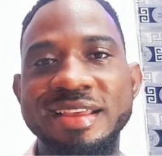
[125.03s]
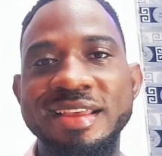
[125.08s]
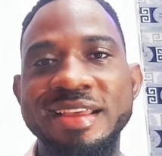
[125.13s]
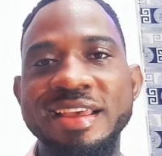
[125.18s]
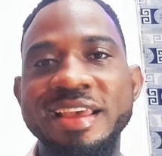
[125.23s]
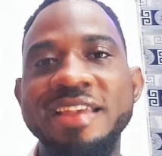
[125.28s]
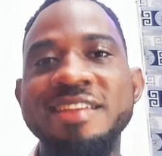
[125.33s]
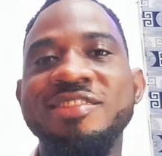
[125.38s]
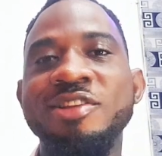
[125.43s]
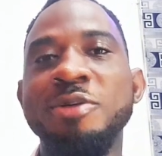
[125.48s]

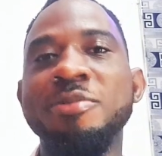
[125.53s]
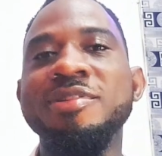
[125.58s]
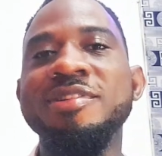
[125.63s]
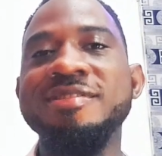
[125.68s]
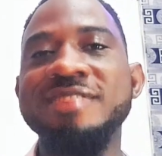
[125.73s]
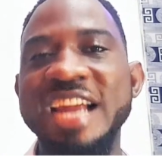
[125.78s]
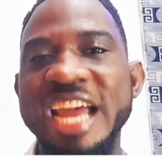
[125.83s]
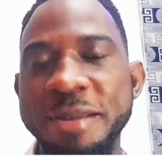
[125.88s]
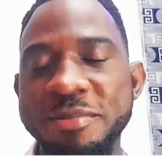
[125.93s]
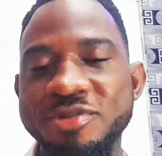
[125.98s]
He
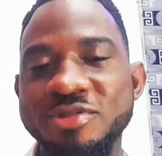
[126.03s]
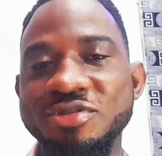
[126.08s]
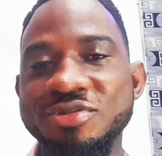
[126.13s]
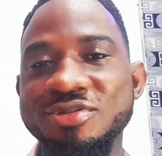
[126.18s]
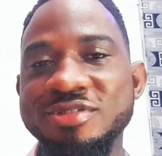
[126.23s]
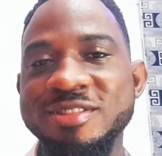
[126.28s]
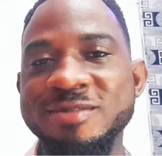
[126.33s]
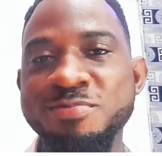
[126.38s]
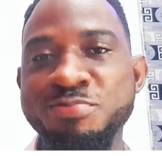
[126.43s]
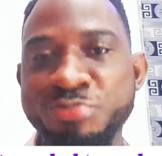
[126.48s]
subscribed to
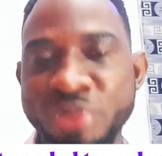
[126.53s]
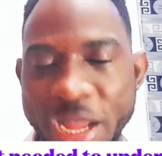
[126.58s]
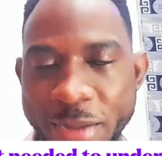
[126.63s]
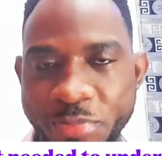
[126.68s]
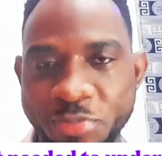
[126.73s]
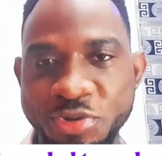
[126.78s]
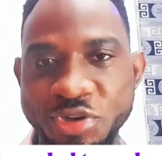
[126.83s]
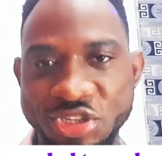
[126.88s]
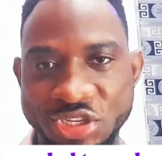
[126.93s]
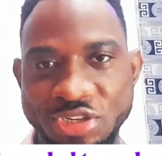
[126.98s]

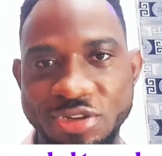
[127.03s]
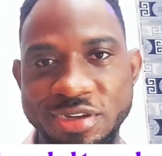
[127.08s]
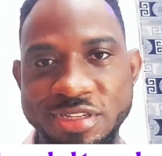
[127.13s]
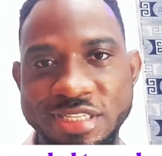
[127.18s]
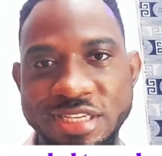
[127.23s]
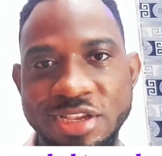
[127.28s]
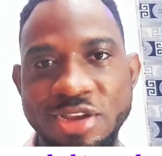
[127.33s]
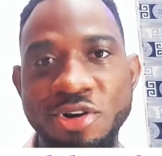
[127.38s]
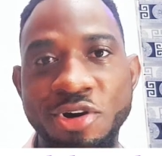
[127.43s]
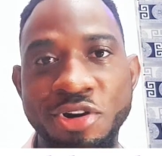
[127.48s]
Prep with
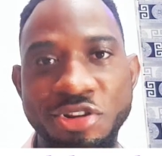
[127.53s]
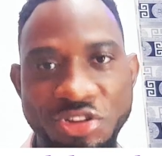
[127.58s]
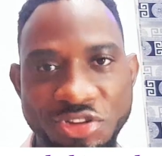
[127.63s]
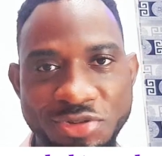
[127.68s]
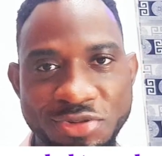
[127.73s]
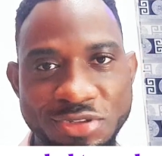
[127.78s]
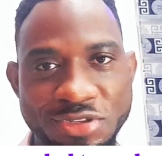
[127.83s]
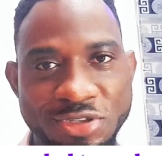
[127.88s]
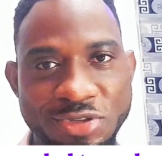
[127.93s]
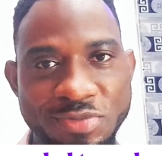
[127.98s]
Chigozie on
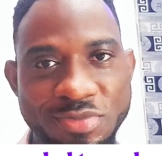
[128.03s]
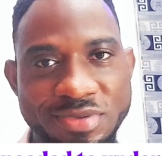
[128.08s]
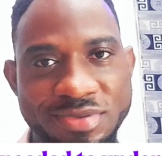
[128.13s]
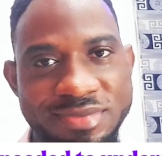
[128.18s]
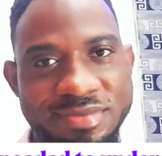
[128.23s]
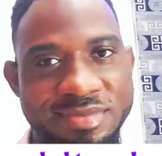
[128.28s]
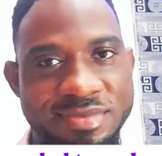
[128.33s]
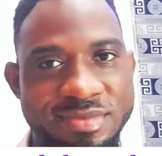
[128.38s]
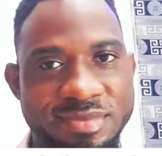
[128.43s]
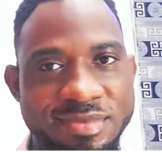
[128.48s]
YouTube.
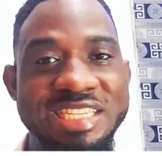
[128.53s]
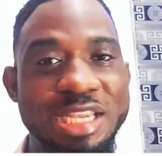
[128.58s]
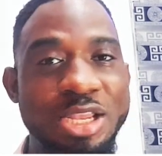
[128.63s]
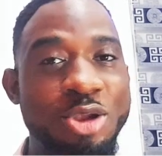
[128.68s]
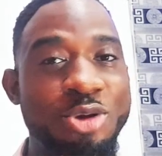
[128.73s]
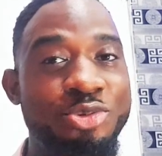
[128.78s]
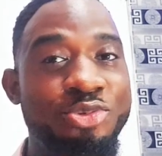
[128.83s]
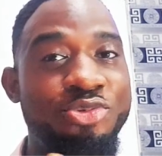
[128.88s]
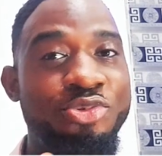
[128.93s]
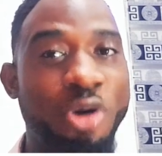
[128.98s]

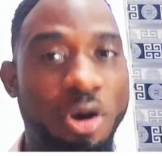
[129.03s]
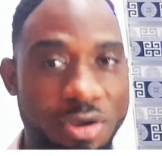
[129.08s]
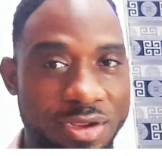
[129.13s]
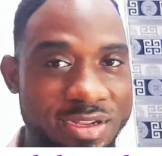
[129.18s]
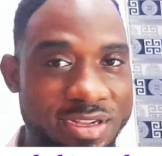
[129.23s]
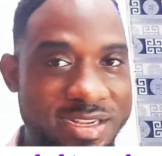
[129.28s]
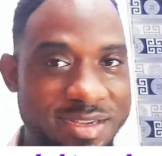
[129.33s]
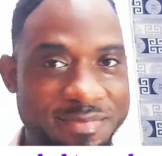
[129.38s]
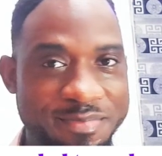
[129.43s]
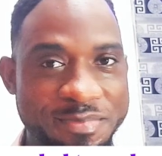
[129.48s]
See,
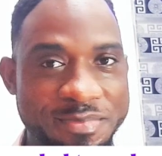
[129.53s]
wrong.